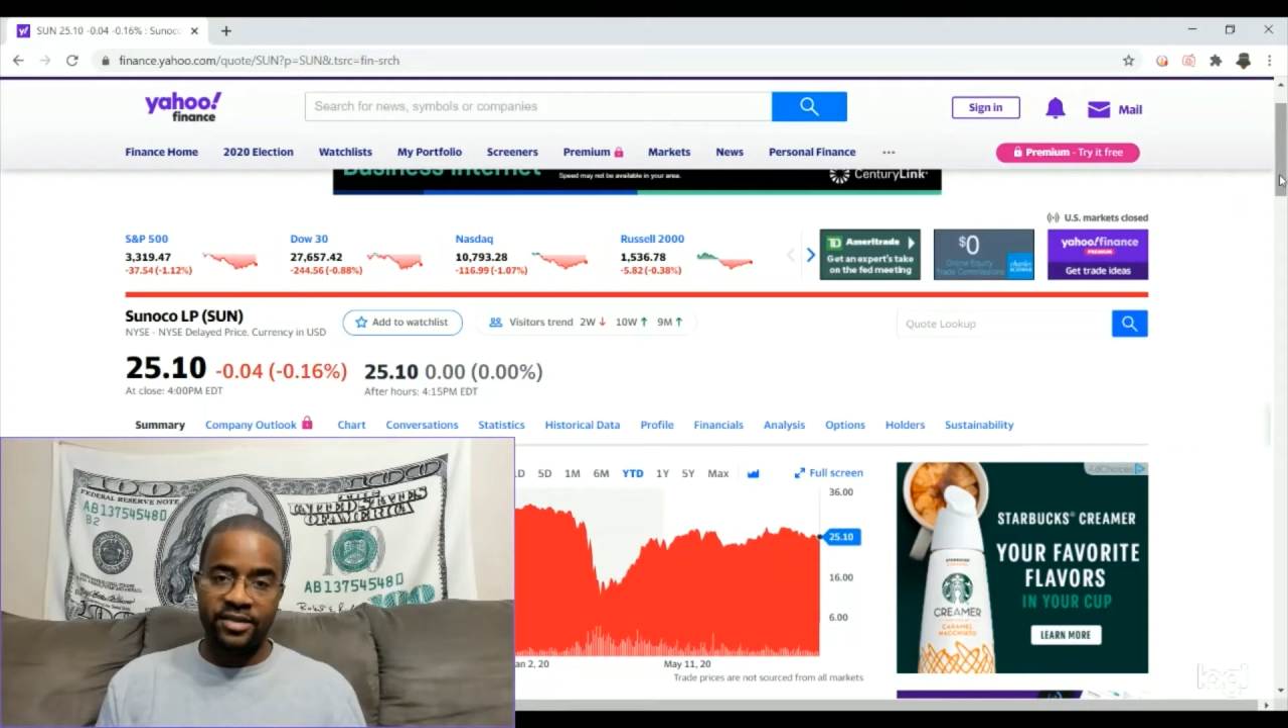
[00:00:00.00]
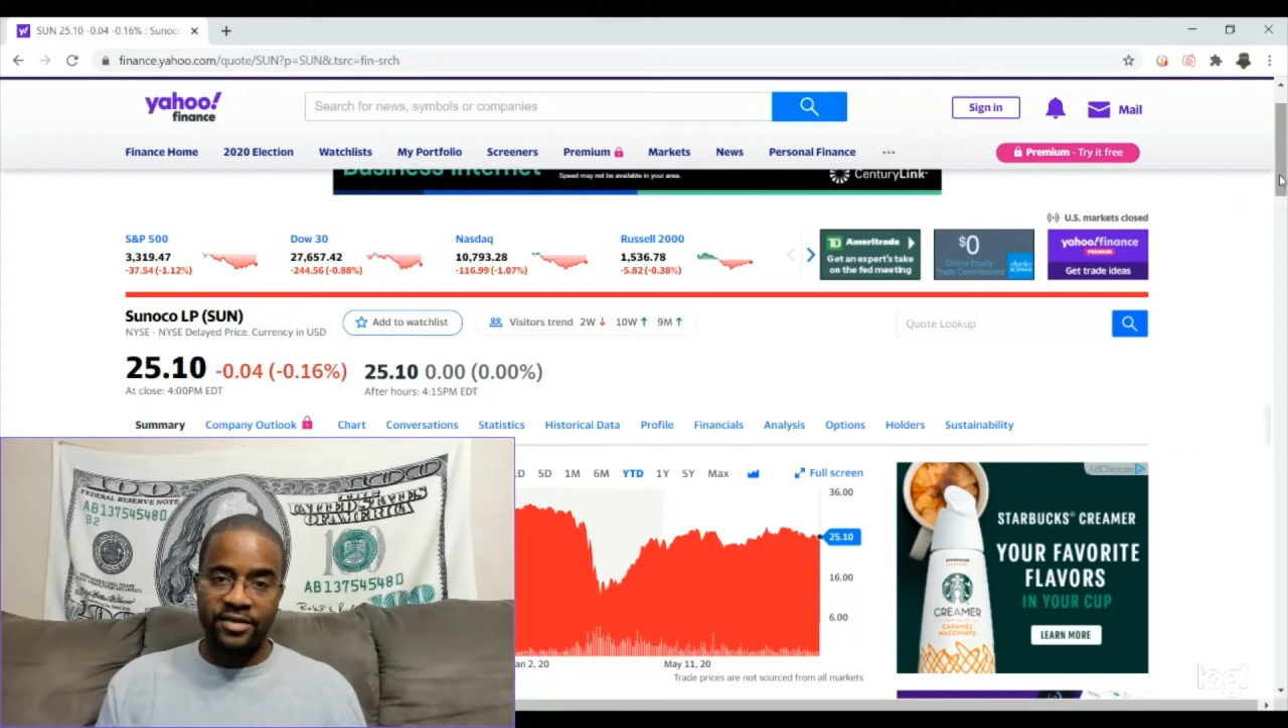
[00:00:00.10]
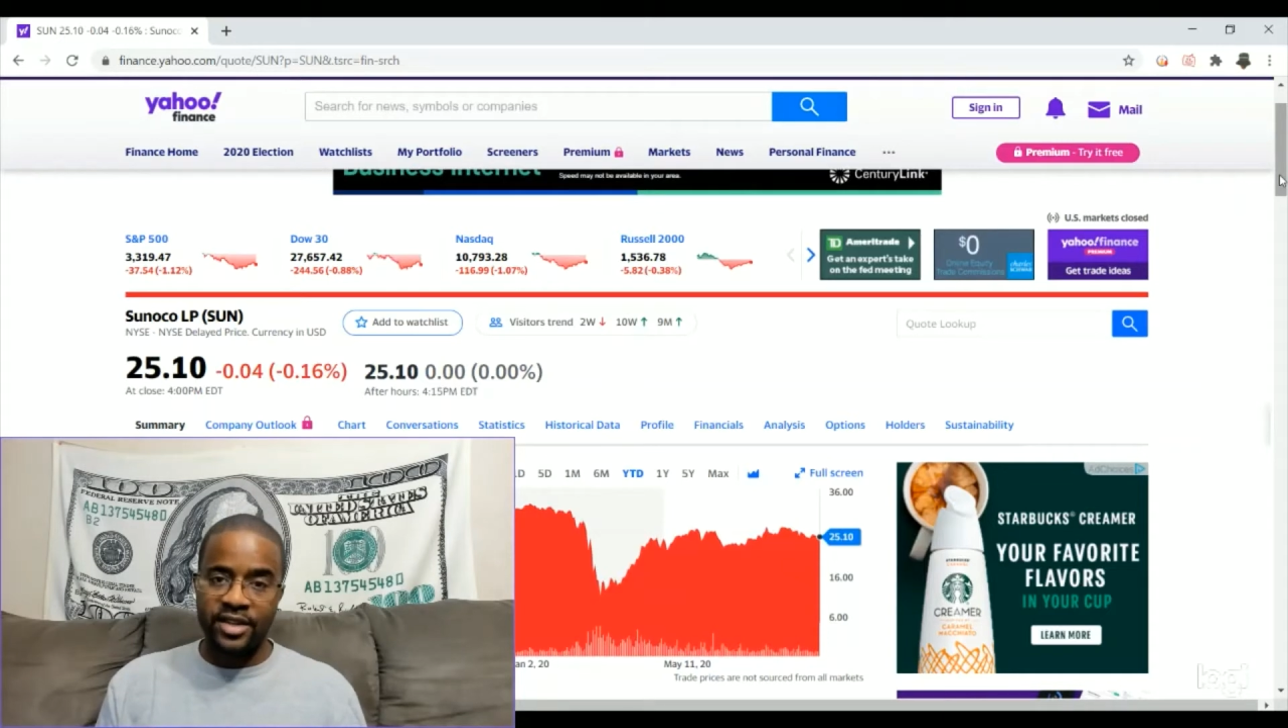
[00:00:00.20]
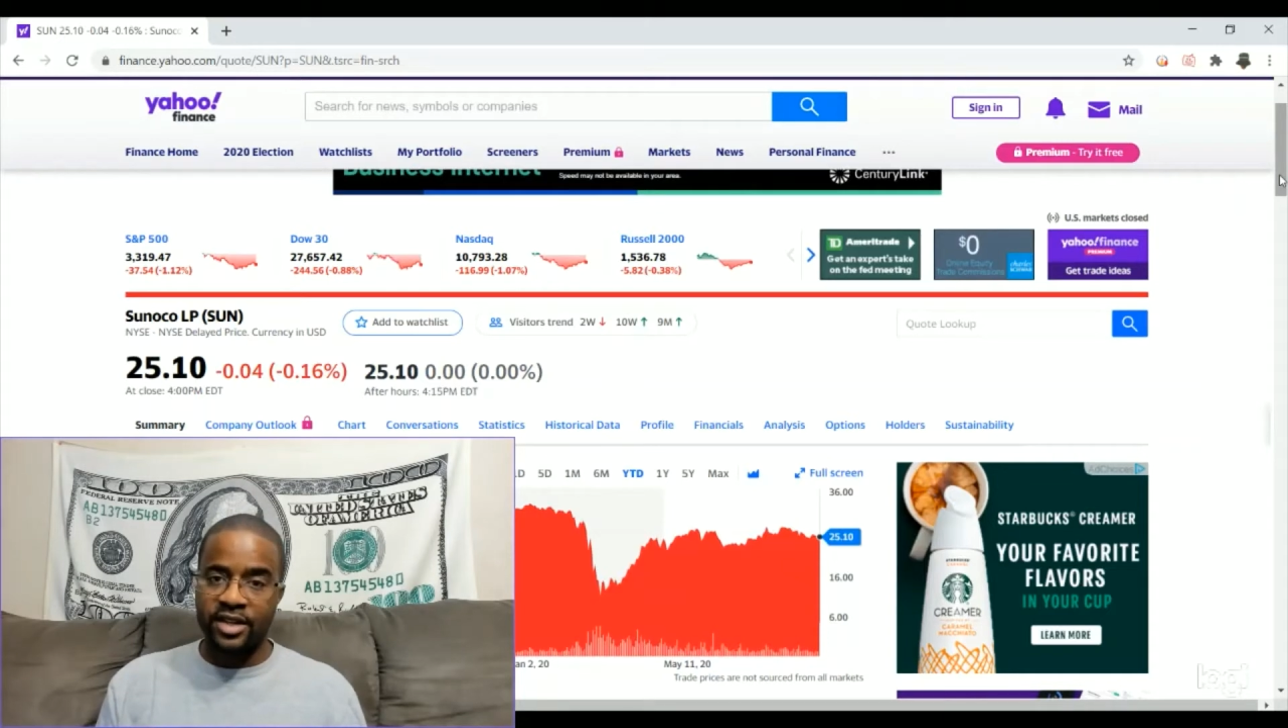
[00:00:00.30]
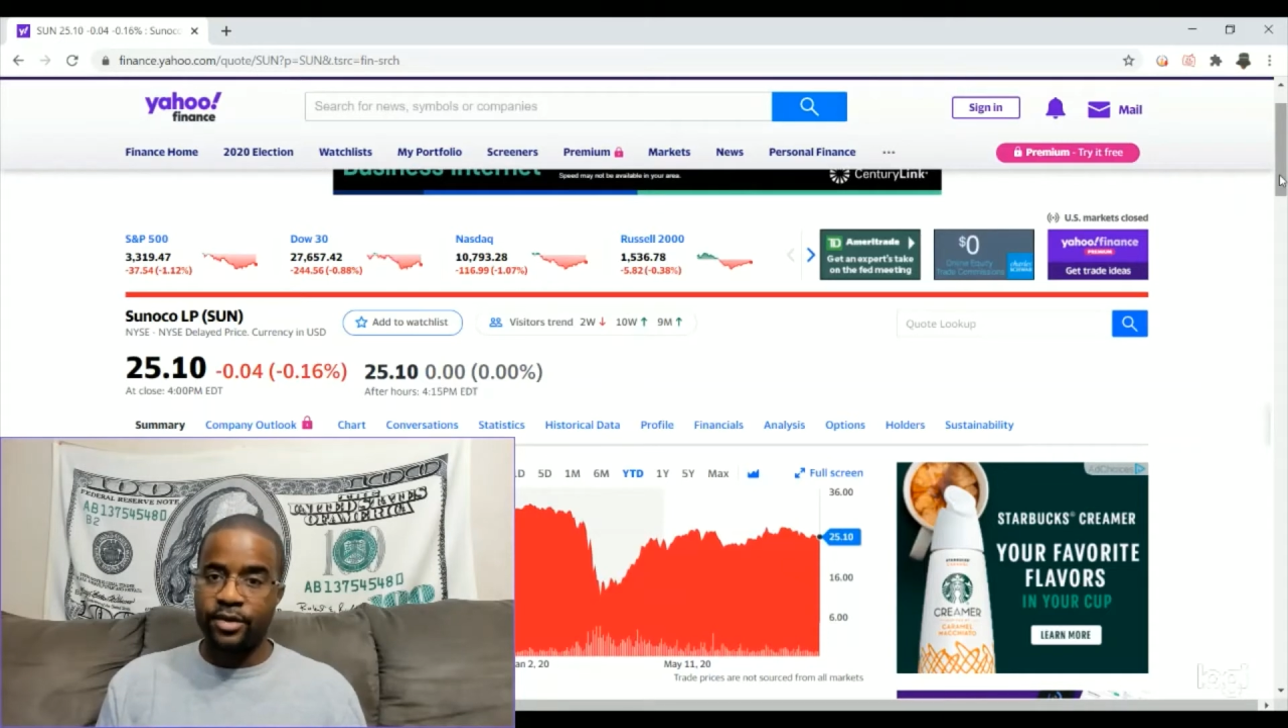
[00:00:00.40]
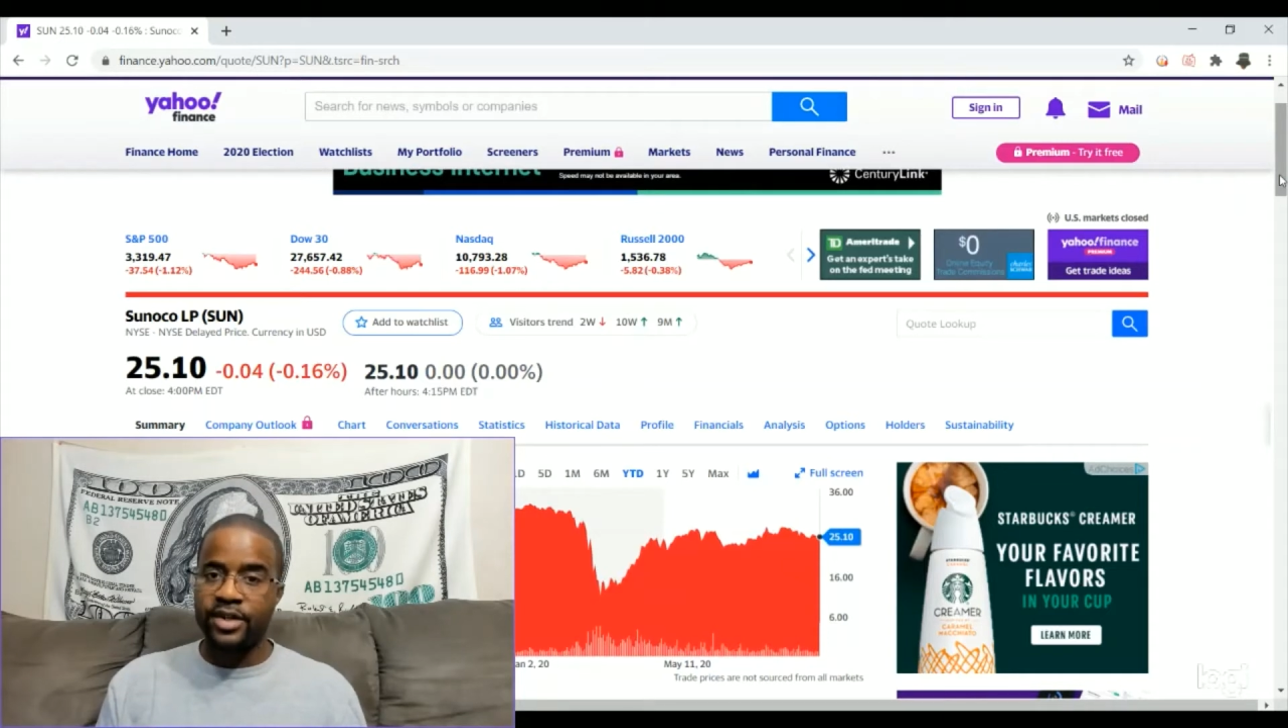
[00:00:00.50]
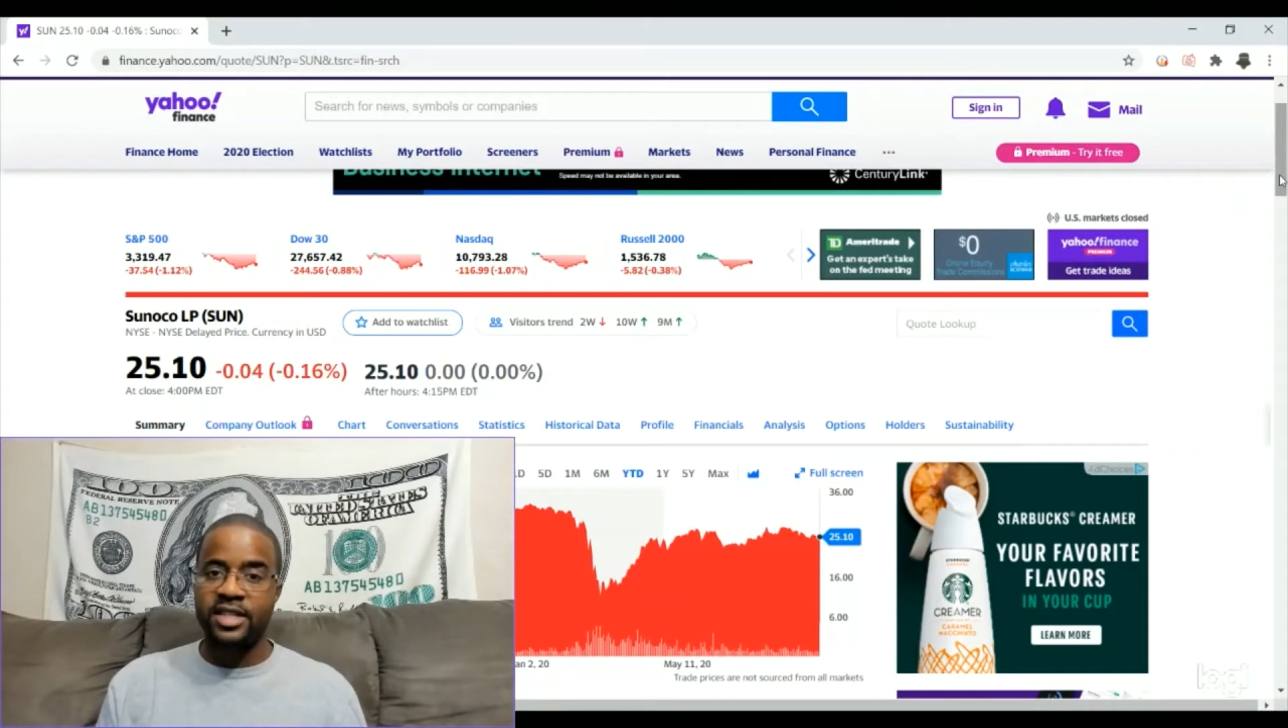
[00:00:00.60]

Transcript: They're going